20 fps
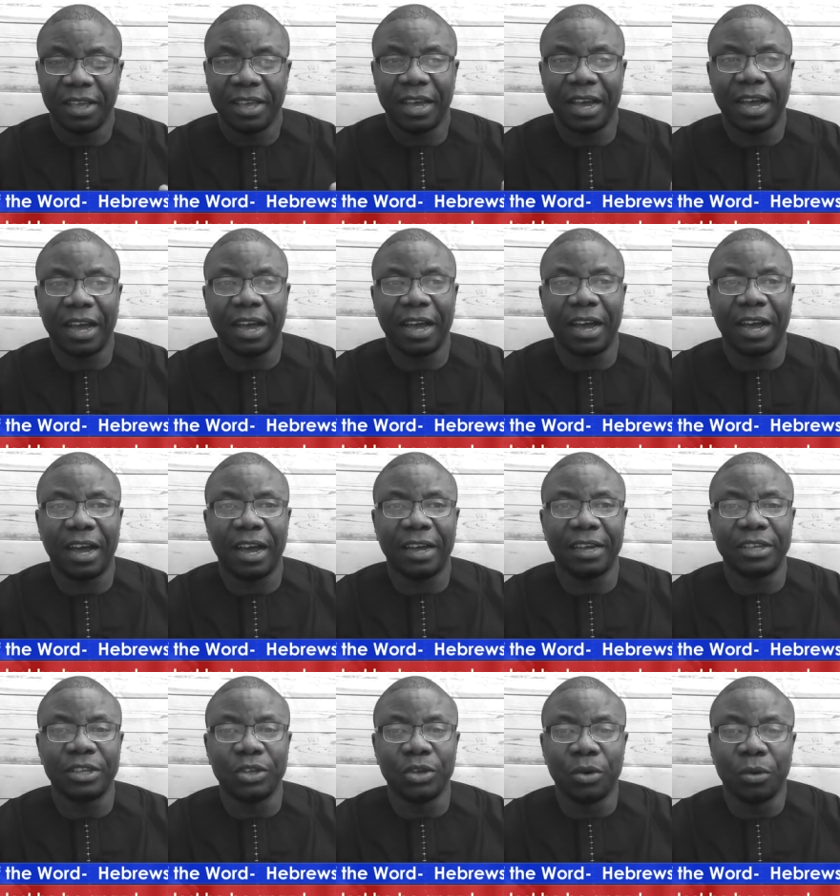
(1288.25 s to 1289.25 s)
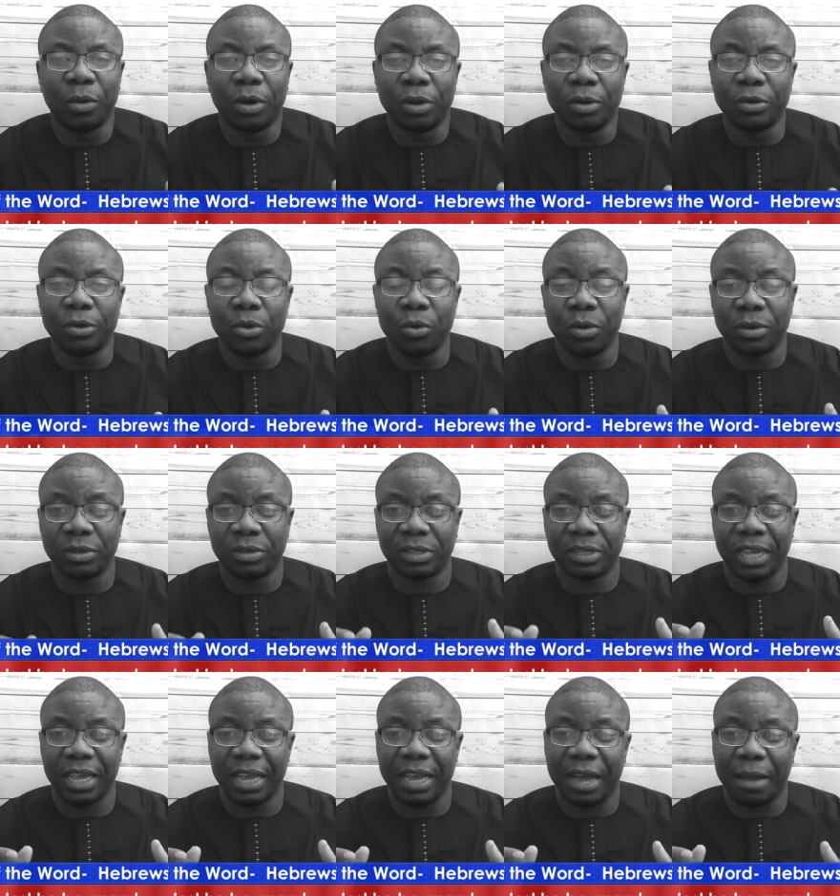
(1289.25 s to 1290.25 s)
uh, you want to go and
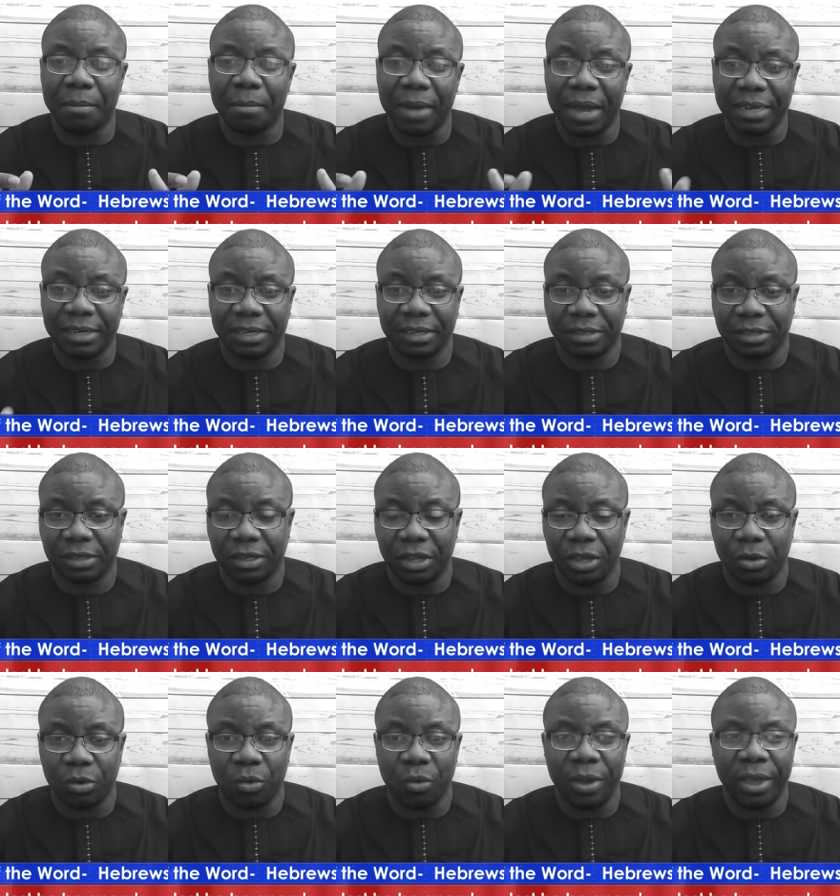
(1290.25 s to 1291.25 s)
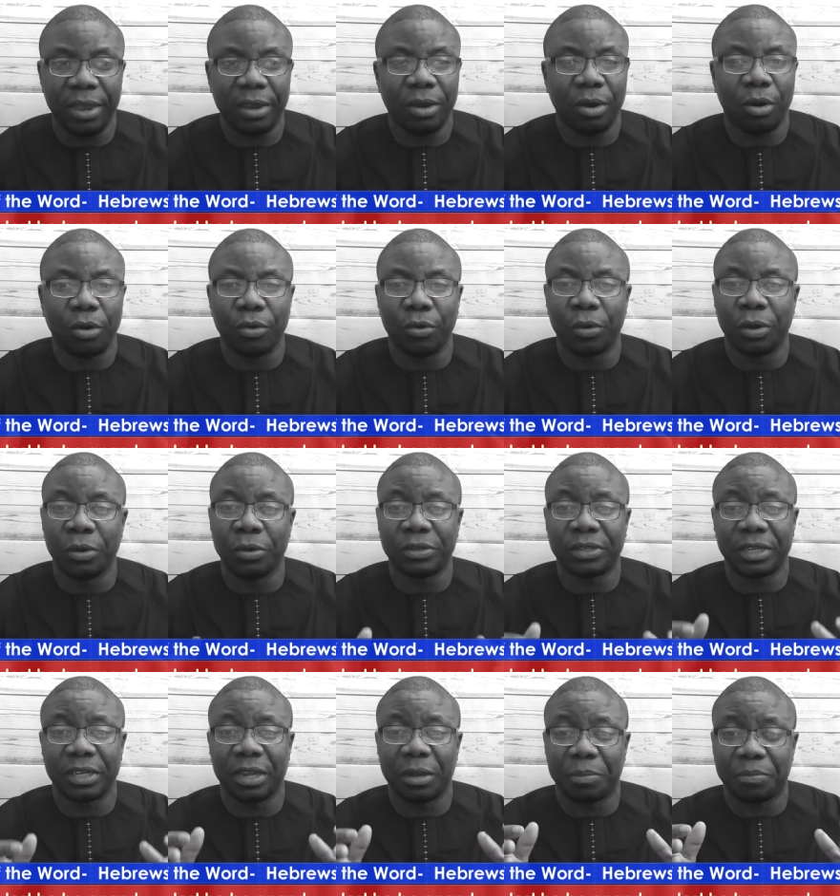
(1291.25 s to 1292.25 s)
see Her Majesty the Queen or you want to
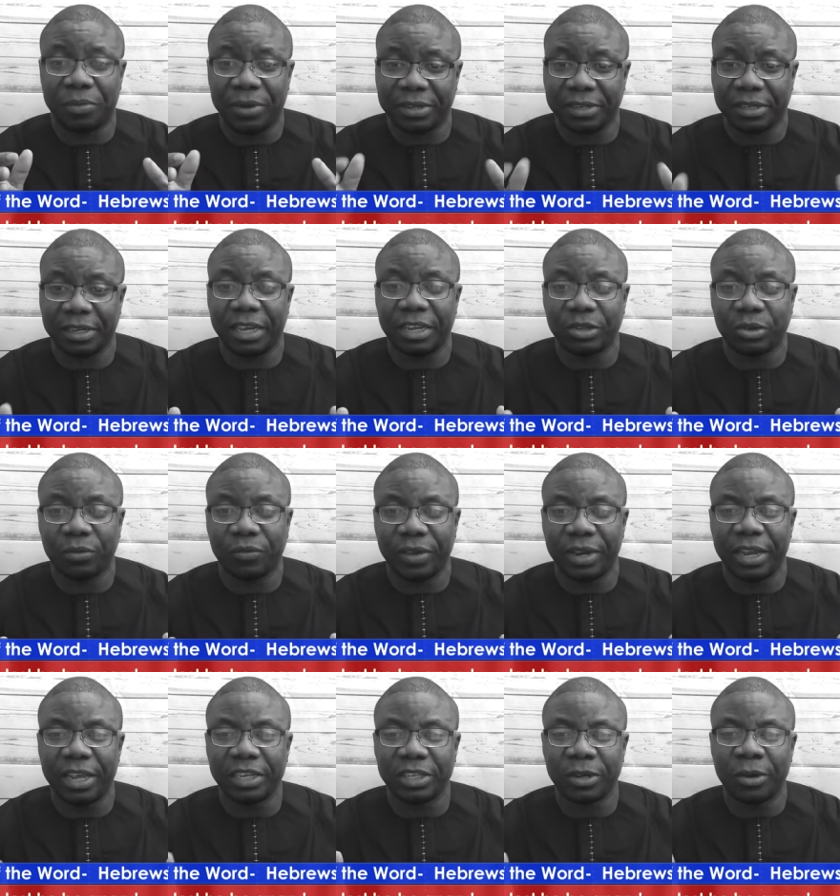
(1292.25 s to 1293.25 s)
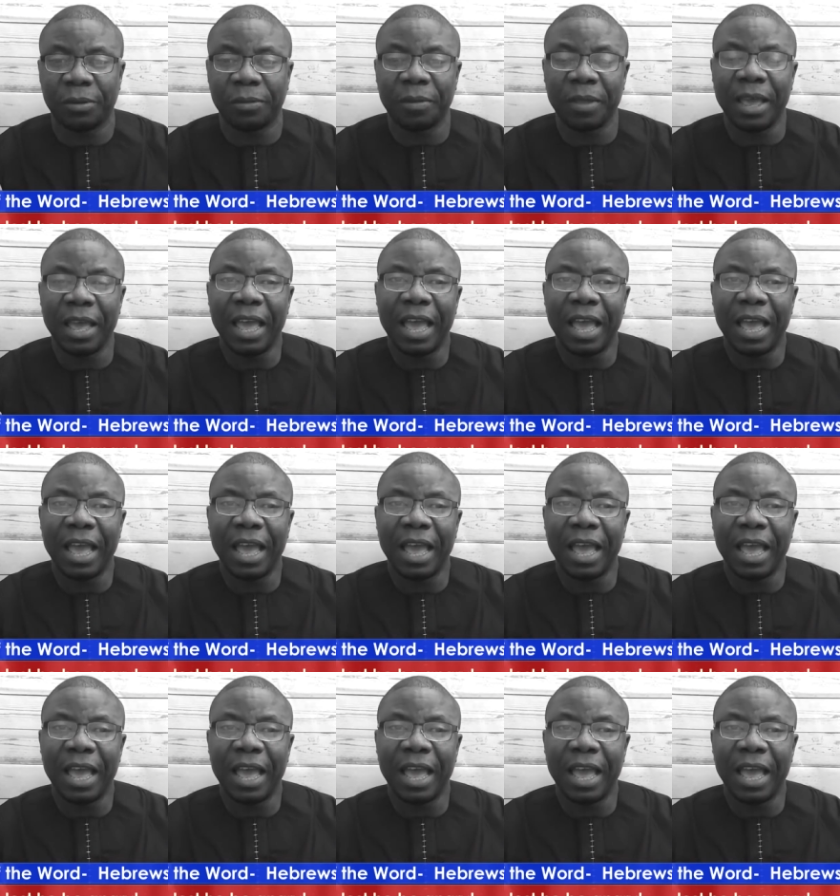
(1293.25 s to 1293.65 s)
see the President of a nation